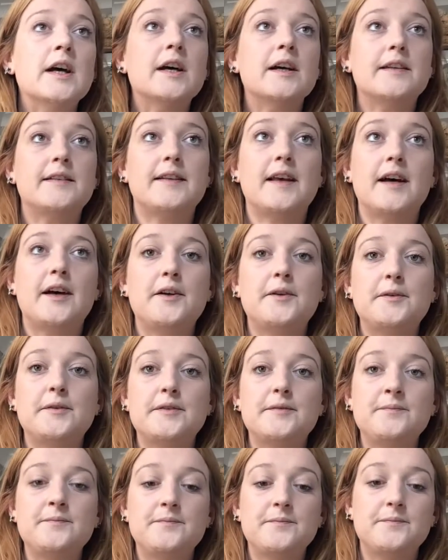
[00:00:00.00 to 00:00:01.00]
So
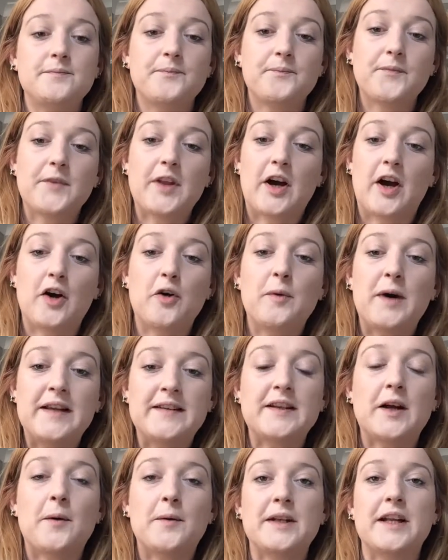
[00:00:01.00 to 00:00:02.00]
I
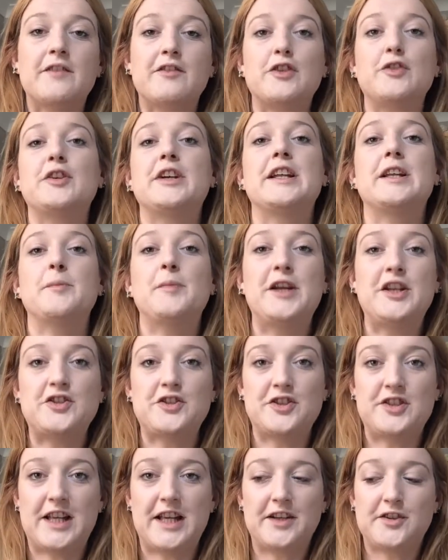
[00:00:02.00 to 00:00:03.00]
always go and have a look in the
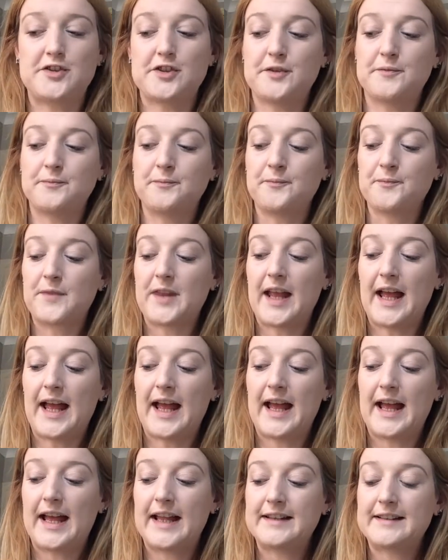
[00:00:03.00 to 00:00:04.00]
picture section,
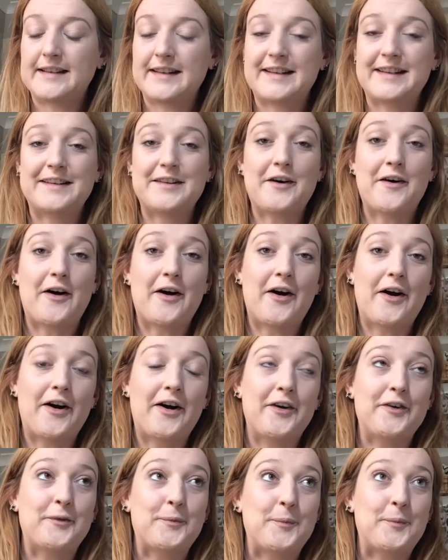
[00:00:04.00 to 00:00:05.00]
and
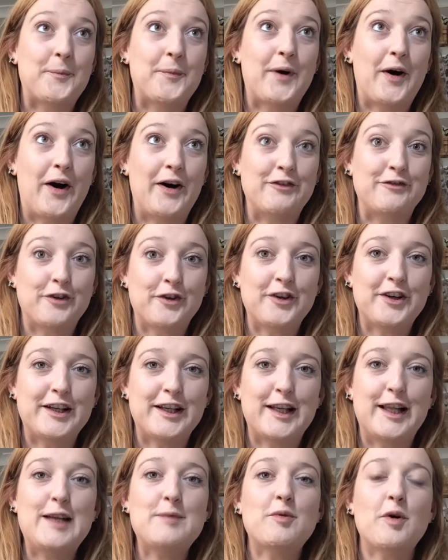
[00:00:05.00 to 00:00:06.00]

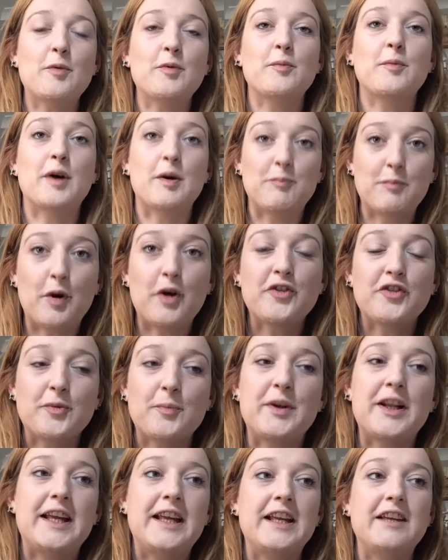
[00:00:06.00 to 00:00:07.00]
ironically,
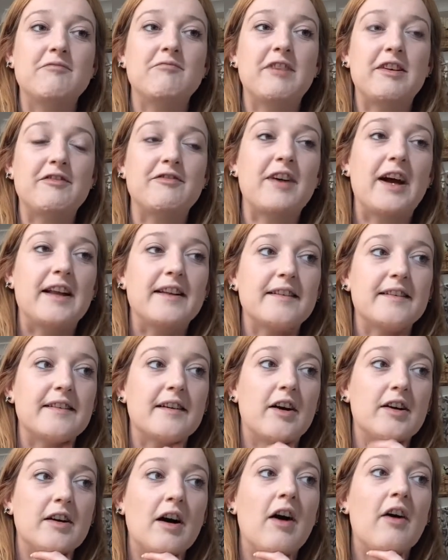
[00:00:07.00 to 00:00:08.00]
possibly, in fact,
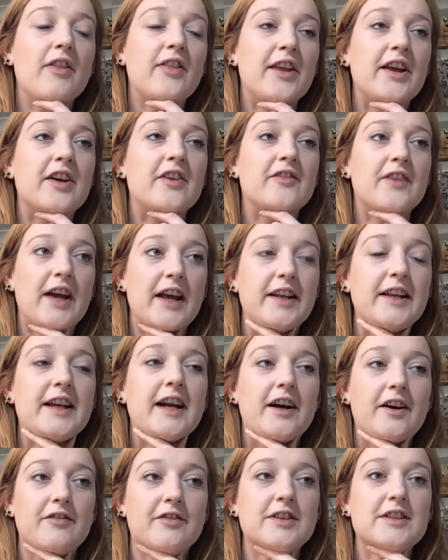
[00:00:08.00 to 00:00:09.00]
I can't think of any
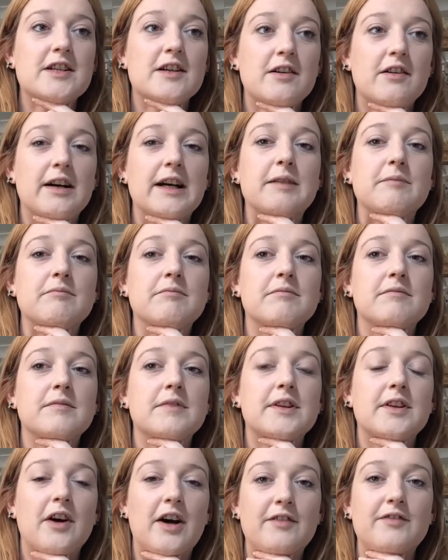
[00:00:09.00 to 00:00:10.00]
other time
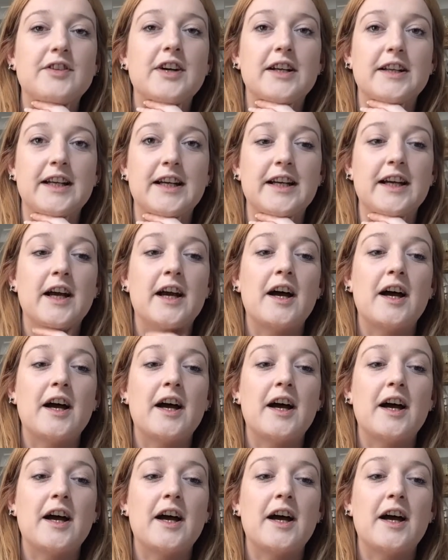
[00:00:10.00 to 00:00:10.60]
that I've done it.